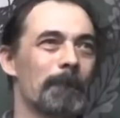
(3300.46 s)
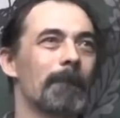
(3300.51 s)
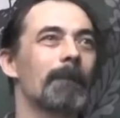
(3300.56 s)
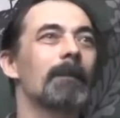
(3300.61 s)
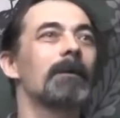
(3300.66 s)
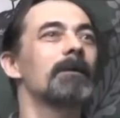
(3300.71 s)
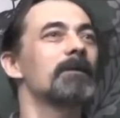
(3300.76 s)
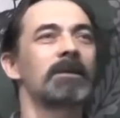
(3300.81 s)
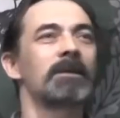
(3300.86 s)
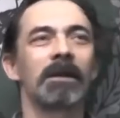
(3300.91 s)

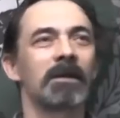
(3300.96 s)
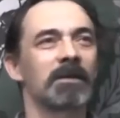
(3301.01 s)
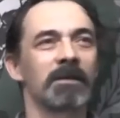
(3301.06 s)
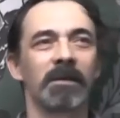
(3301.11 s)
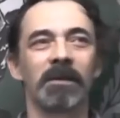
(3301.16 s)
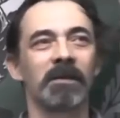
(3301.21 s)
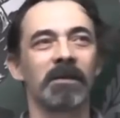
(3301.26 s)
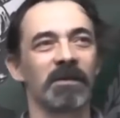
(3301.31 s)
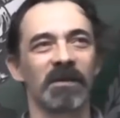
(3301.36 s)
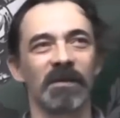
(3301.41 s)
leadership
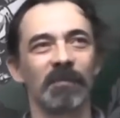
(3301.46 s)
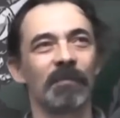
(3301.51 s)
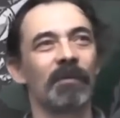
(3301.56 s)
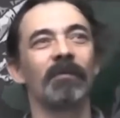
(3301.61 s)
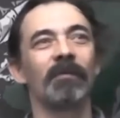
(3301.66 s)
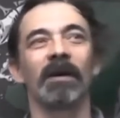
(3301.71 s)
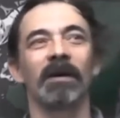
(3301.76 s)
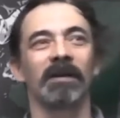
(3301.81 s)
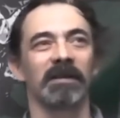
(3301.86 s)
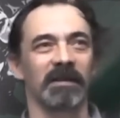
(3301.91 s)
aren't
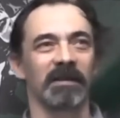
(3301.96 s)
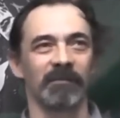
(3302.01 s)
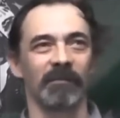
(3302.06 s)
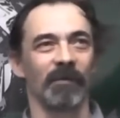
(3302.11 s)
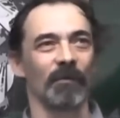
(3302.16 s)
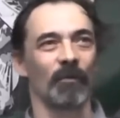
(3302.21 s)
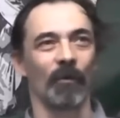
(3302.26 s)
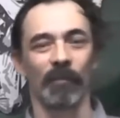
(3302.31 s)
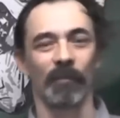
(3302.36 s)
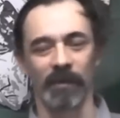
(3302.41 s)
usually there.
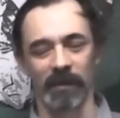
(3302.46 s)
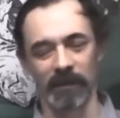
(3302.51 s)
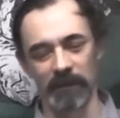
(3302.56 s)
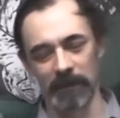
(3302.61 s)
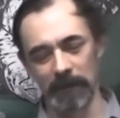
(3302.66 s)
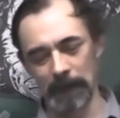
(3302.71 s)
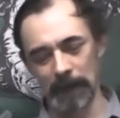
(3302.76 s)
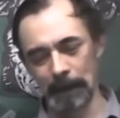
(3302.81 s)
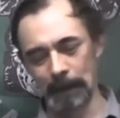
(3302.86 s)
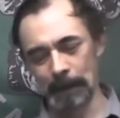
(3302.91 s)
No,
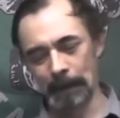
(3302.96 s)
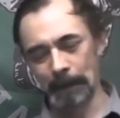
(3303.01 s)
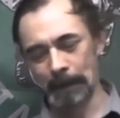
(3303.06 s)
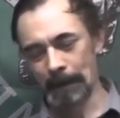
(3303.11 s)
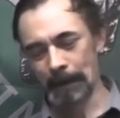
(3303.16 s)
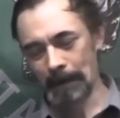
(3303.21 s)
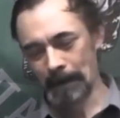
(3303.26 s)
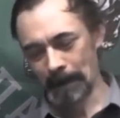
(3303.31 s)
they're not there.